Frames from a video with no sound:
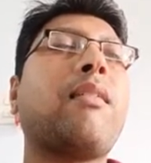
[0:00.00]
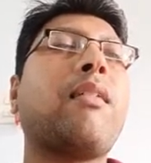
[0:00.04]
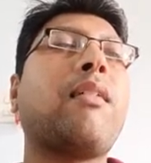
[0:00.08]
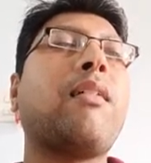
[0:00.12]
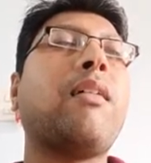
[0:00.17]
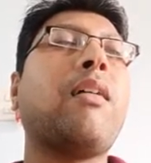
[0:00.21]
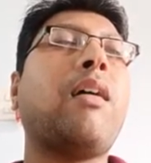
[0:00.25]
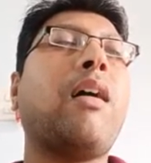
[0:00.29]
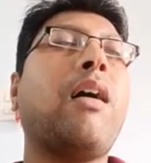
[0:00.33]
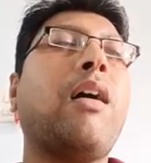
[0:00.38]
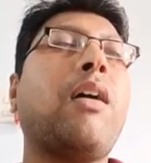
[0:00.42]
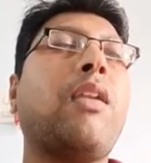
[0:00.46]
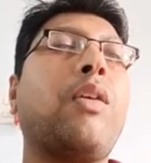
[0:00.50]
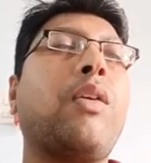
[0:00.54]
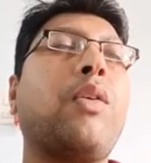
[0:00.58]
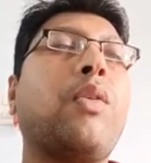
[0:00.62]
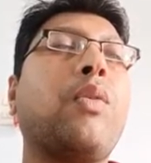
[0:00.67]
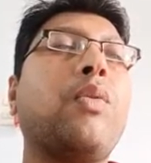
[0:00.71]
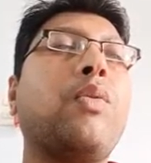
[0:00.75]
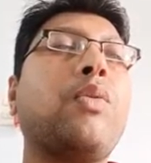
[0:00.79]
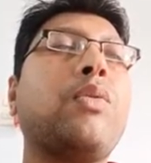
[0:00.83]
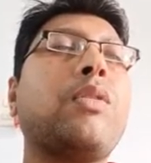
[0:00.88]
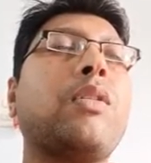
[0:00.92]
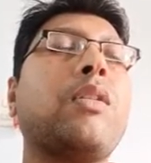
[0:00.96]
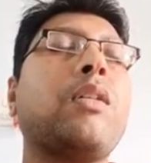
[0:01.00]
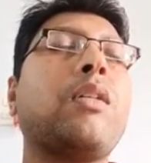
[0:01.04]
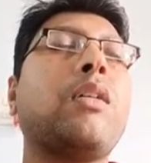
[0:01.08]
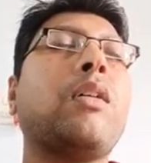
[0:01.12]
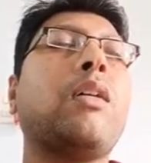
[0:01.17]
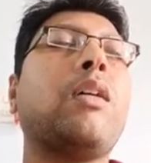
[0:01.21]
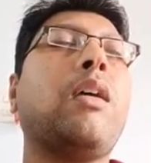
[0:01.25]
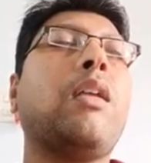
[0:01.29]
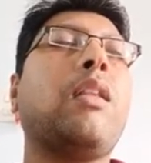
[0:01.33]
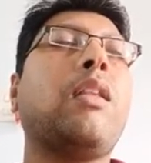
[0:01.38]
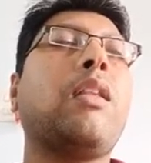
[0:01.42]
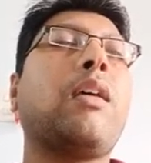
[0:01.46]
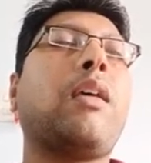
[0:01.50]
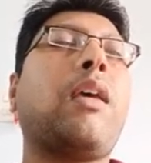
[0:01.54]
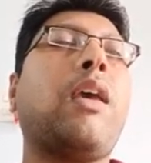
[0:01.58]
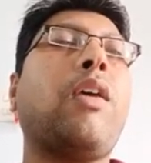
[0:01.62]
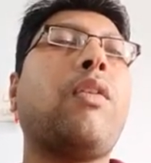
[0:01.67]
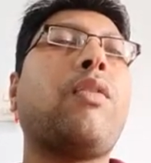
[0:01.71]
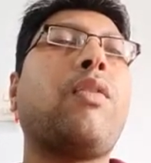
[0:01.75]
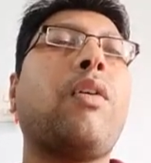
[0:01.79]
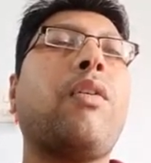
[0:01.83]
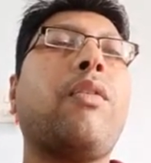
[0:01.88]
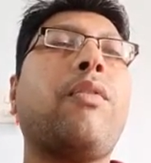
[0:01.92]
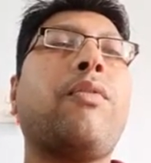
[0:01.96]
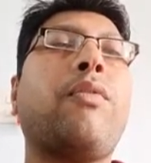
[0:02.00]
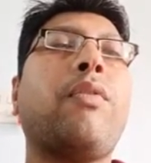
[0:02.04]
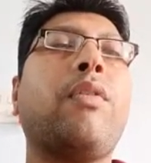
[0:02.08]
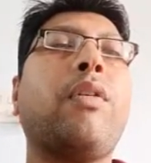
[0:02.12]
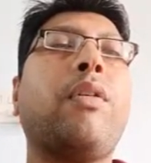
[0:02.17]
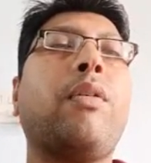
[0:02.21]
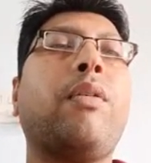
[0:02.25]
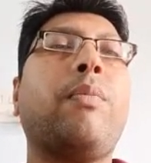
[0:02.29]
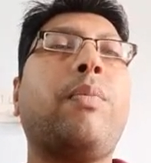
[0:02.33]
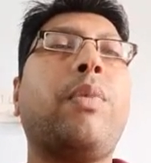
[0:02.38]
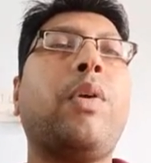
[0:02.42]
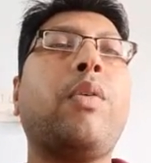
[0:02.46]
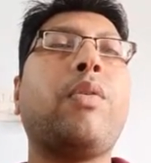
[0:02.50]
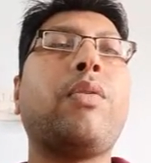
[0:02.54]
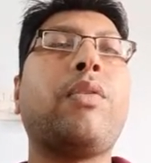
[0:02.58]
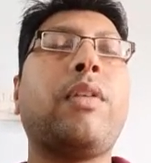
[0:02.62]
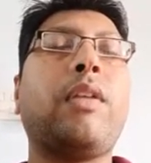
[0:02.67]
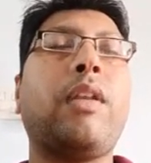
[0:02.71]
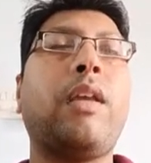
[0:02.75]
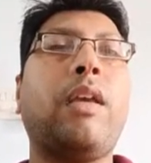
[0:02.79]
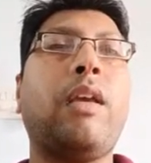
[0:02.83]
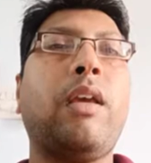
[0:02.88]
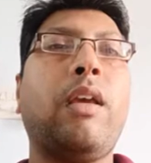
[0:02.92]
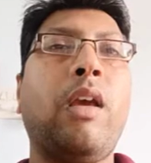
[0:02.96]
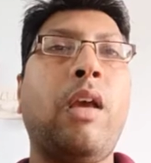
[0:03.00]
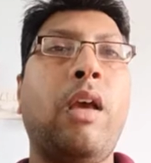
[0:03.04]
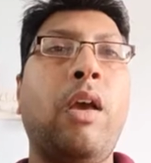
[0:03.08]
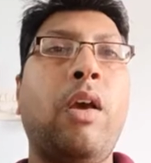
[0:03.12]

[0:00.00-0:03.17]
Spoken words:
are used in the case of POCT